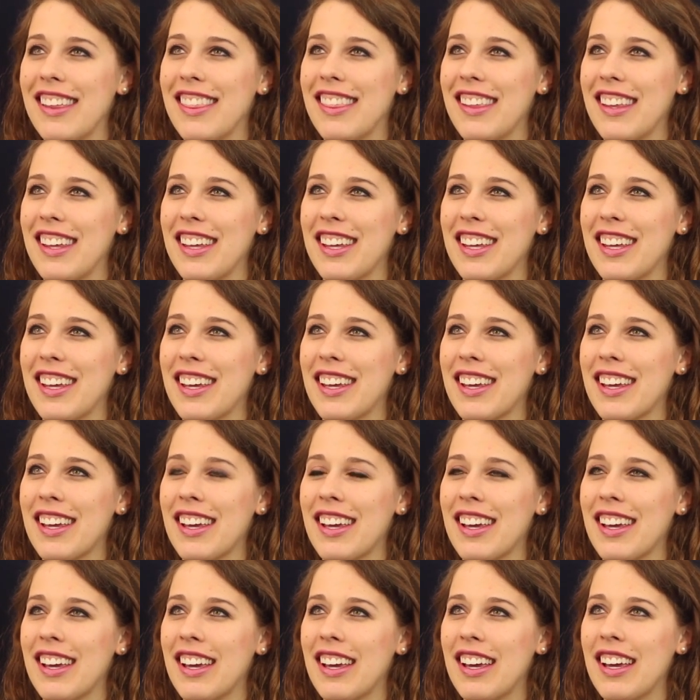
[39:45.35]
think
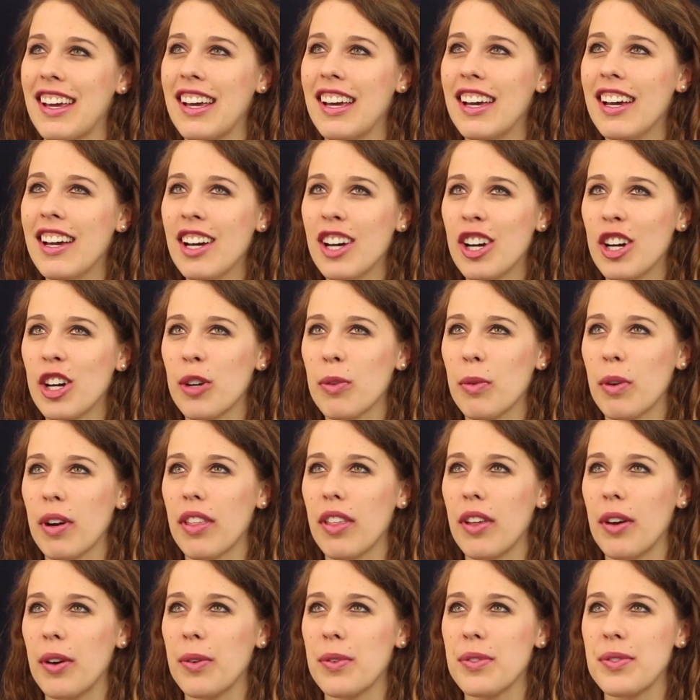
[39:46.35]
we're
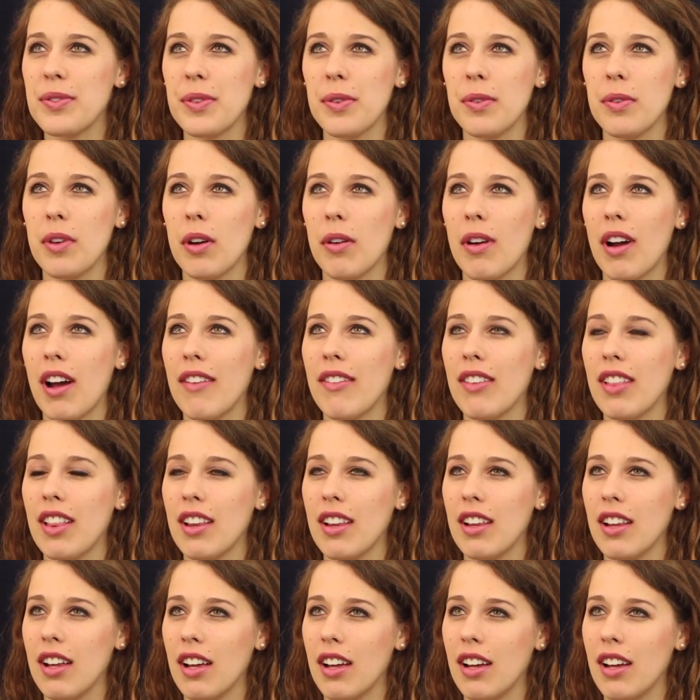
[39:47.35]
those who don't have